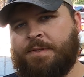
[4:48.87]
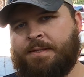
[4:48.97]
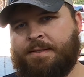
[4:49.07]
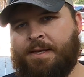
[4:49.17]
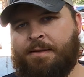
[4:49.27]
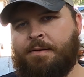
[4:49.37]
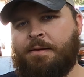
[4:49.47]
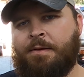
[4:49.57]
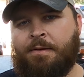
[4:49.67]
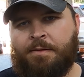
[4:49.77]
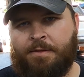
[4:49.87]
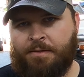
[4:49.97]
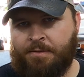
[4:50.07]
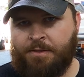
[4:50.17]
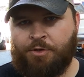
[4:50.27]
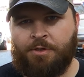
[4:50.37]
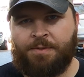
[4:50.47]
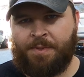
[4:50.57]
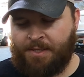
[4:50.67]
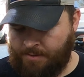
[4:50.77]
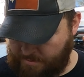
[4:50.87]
This is the Street Speed